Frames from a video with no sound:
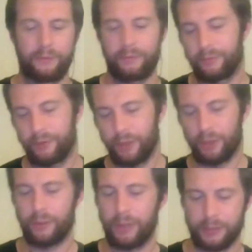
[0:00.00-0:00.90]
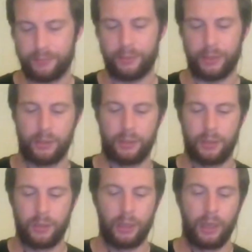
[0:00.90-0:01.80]
be different from the US, but
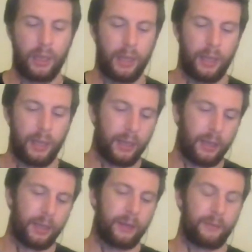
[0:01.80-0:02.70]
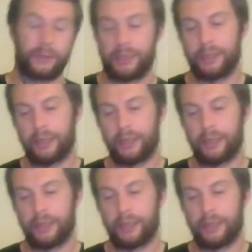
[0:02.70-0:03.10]
if we